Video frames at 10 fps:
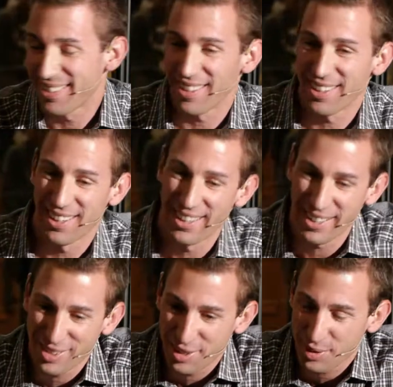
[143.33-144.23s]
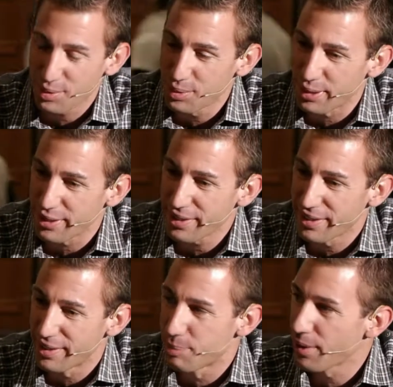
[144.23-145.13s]
at this store
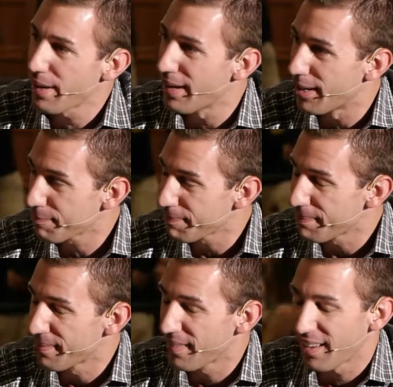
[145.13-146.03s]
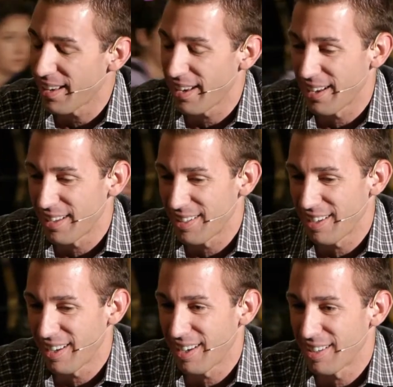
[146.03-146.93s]
in Brea,
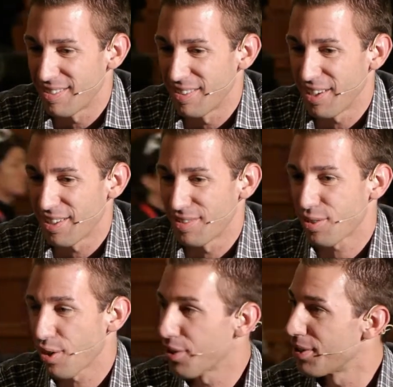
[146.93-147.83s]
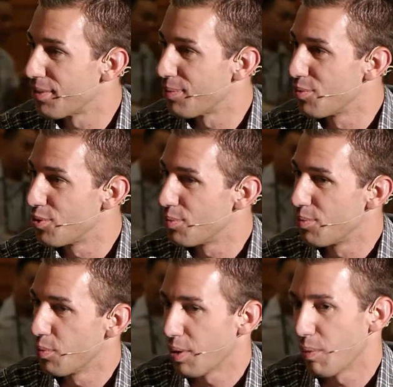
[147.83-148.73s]
and started.
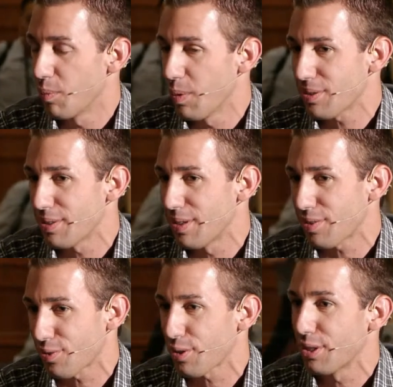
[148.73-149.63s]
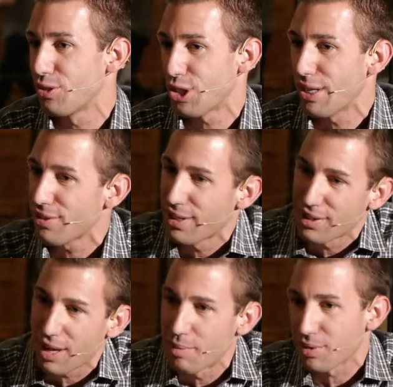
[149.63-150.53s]
It wasn't necessarily Jenson at
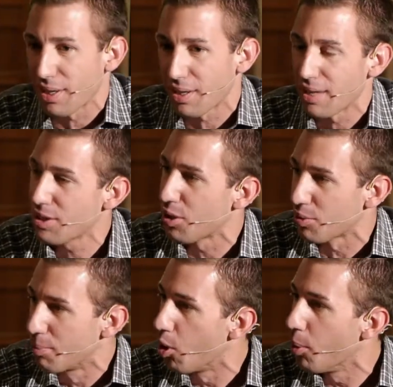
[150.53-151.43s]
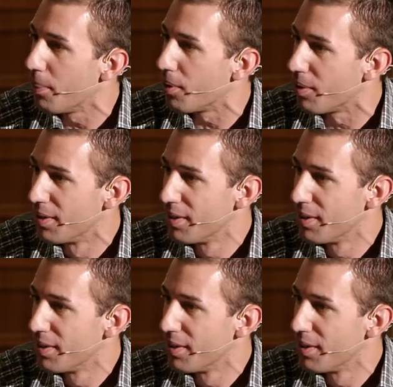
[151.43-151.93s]
the time. It was like I did this mobile